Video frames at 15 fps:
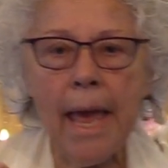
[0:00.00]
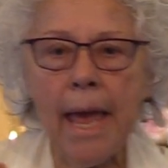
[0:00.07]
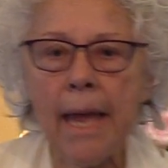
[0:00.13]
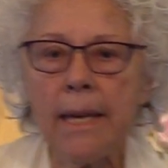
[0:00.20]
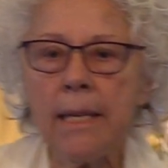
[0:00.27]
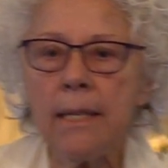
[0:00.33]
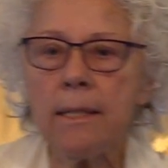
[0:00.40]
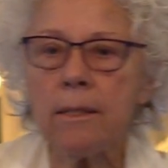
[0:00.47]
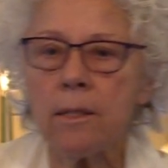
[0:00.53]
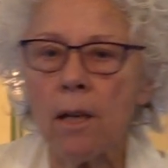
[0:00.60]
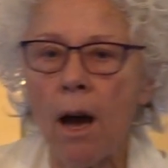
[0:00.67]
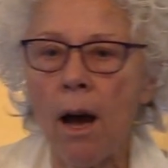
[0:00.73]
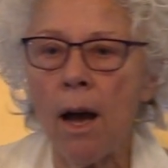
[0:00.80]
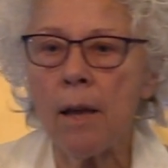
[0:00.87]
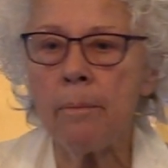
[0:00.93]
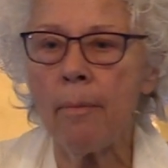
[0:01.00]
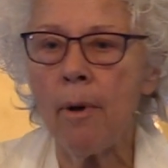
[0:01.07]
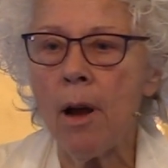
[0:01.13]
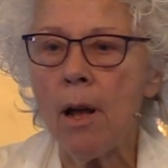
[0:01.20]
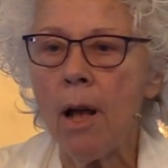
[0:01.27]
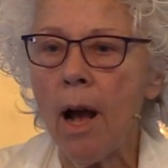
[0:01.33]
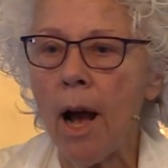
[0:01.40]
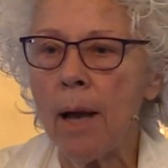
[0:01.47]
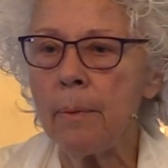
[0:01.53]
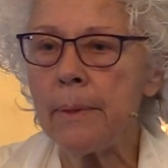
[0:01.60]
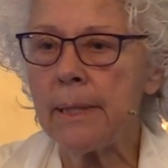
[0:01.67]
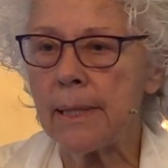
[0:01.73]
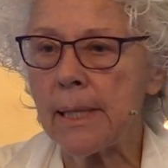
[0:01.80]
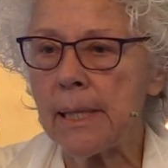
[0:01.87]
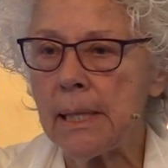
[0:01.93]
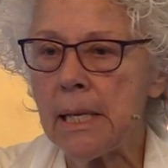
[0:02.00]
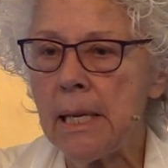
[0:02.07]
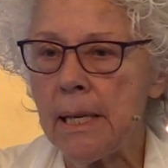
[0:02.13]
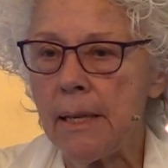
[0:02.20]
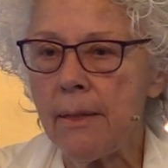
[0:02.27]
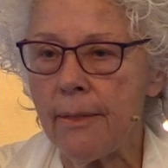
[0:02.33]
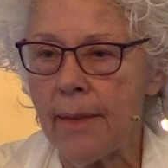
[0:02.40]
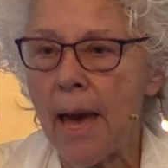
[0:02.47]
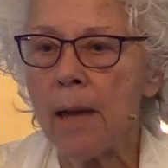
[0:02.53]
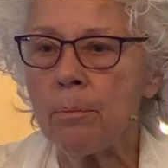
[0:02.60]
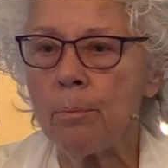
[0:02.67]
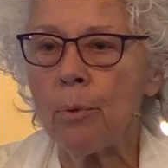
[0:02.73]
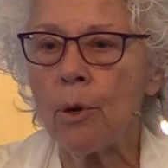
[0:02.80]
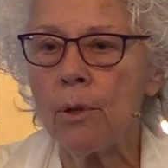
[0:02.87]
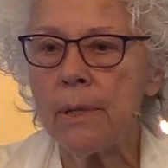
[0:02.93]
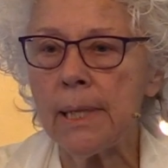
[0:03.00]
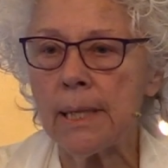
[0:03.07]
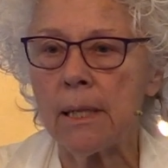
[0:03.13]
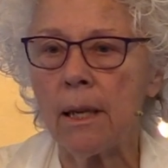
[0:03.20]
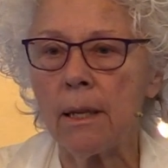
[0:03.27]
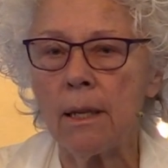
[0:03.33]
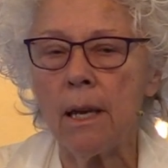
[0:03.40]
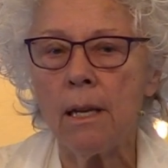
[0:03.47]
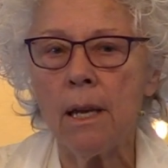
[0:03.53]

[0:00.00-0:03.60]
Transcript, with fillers: any time I would see that person,